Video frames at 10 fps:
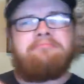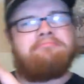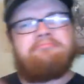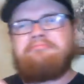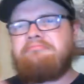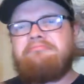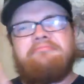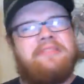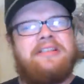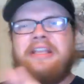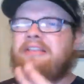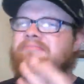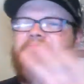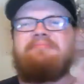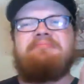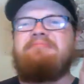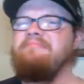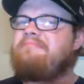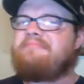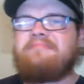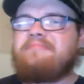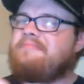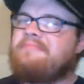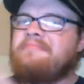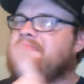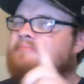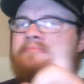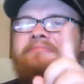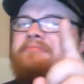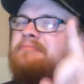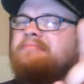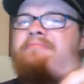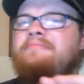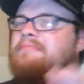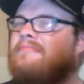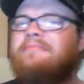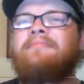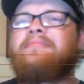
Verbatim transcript: easy to make, no problems there. And there you